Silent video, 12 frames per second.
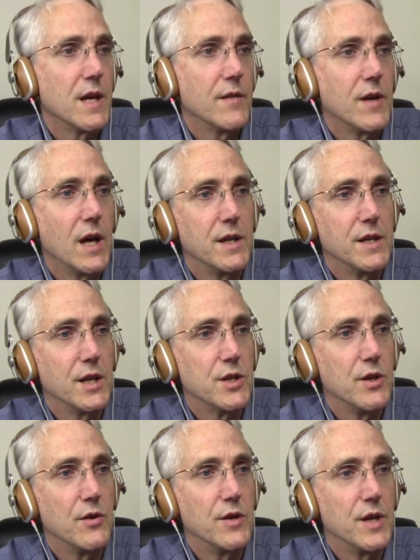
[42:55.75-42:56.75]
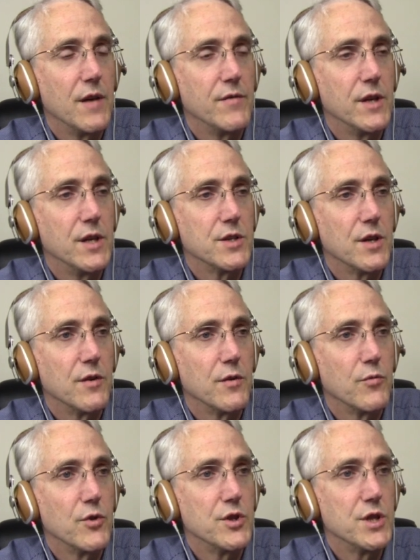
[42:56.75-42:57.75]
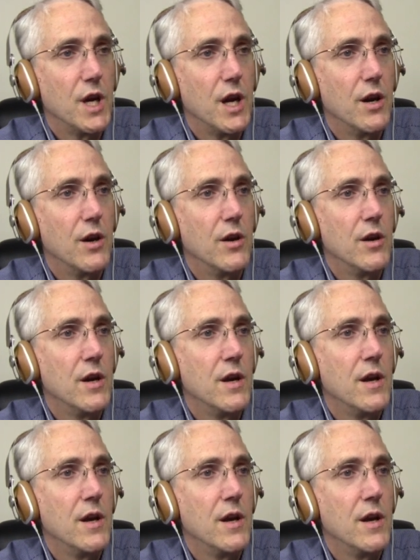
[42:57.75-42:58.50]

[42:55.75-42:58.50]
I've got a dictionary definition of the word chair,